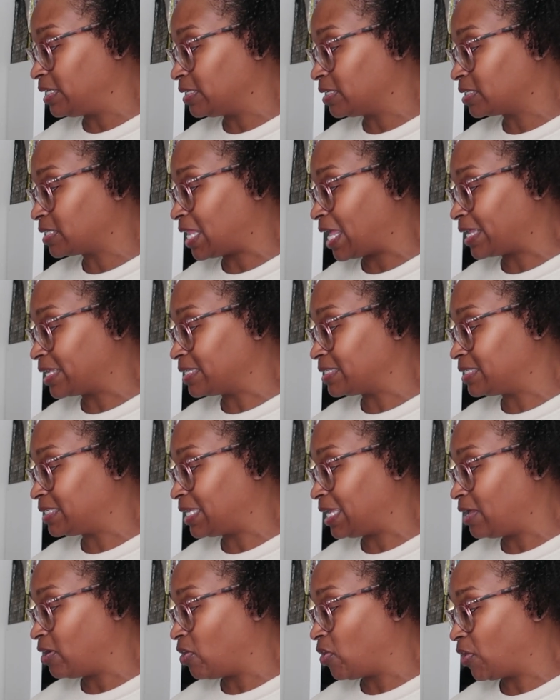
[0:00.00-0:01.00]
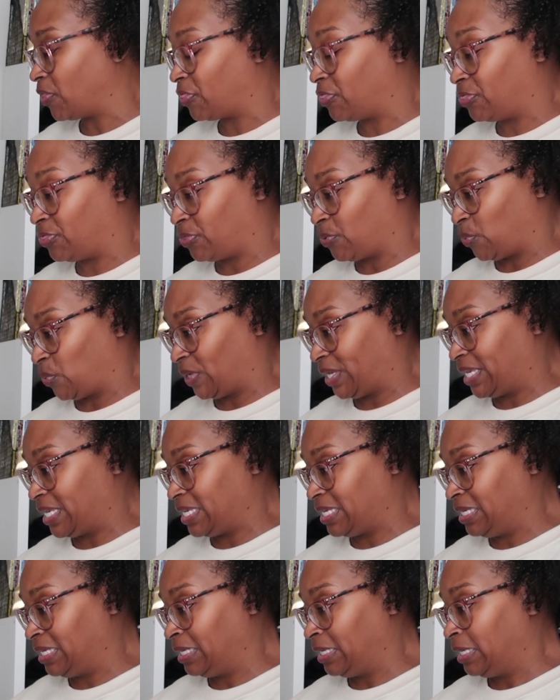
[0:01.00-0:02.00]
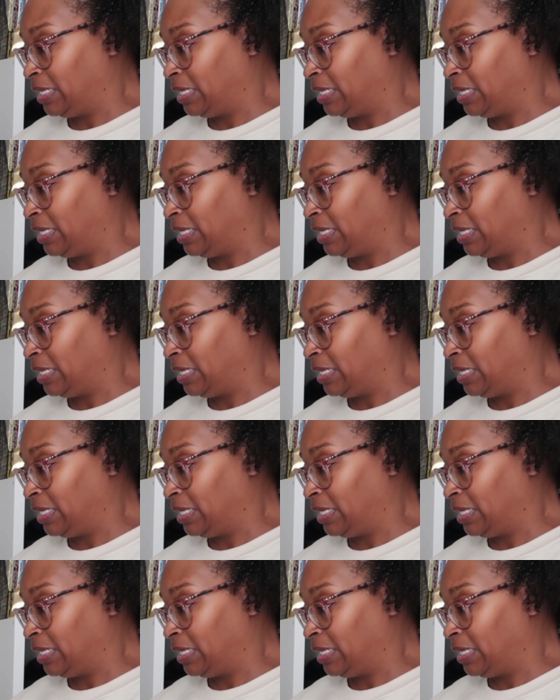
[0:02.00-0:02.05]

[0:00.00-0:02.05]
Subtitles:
It looked like it's set on 3.